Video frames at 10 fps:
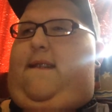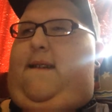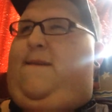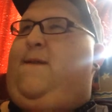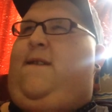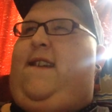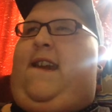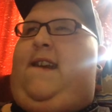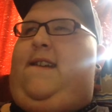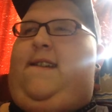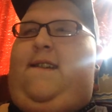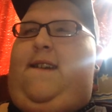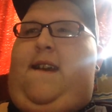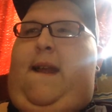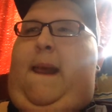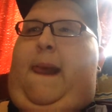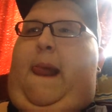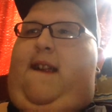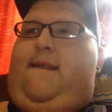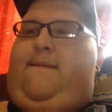I'm 20,
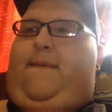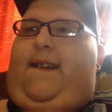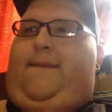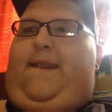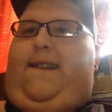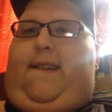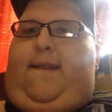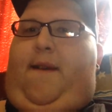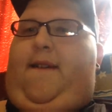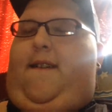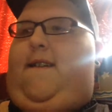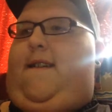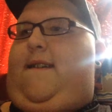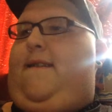but I've been a smoker